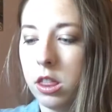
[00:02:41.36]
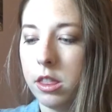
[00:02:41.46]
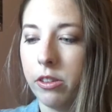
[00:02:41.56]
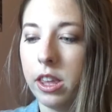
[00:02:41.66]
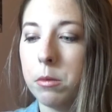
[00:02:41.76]

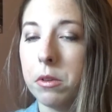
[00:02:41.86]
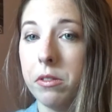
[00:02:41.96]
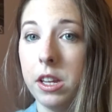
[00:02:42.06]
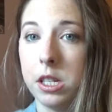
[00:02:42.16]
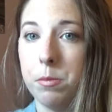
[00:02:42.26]
the theme
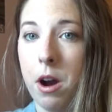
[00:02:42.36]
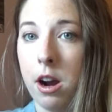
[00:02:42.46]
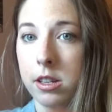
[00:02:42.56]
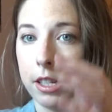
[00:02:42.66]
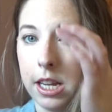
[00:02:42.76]
of this
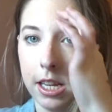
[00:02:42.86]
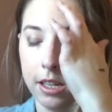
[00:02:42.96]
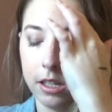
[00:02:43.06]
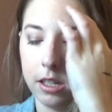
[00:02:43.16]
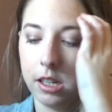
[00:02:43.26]
box
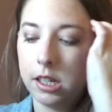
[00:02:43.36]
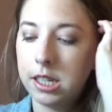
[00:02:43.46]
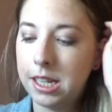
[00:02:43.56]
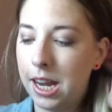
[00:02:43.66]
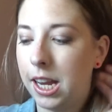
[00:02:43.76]
is
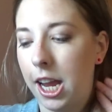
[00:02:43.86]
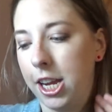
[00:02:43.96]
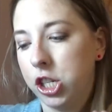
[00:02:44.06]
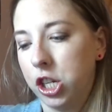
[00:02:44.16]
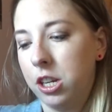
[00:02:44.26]

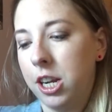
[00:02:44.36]
Staycation.